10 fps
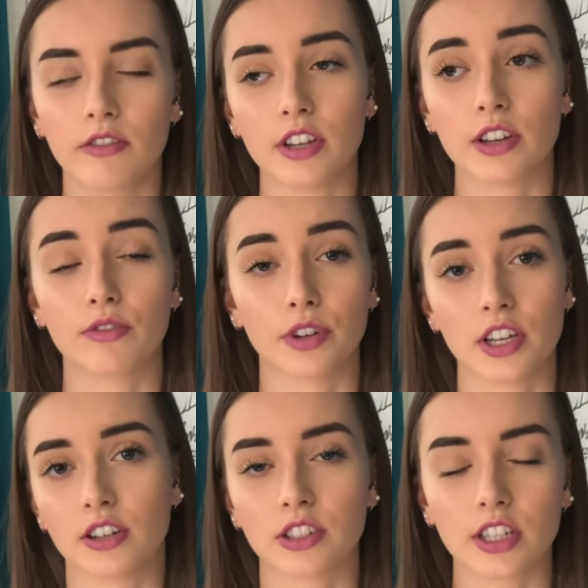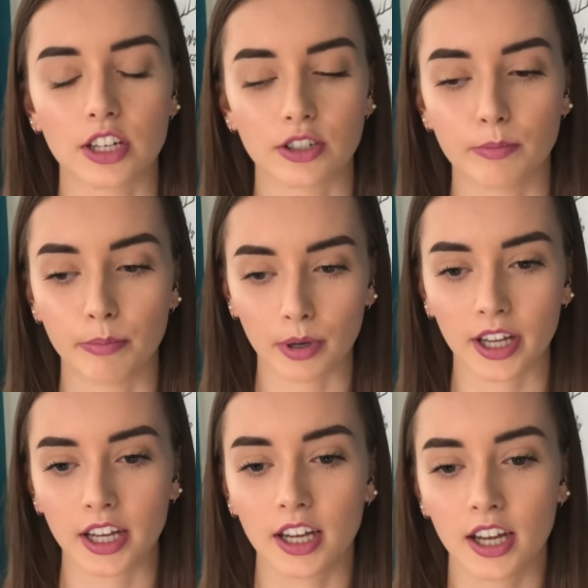vegan for years and years,
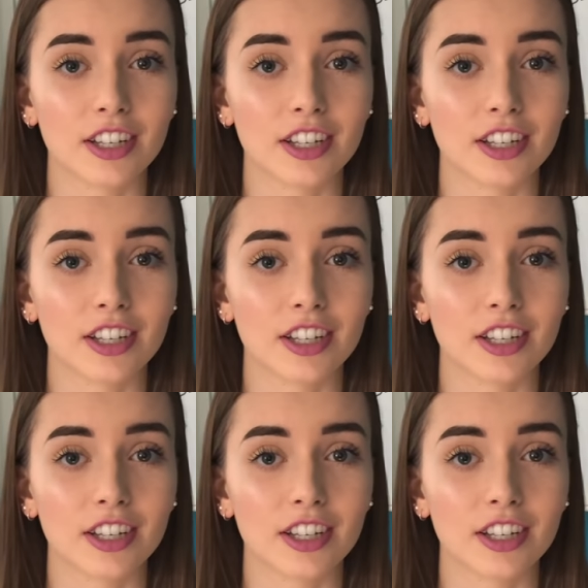but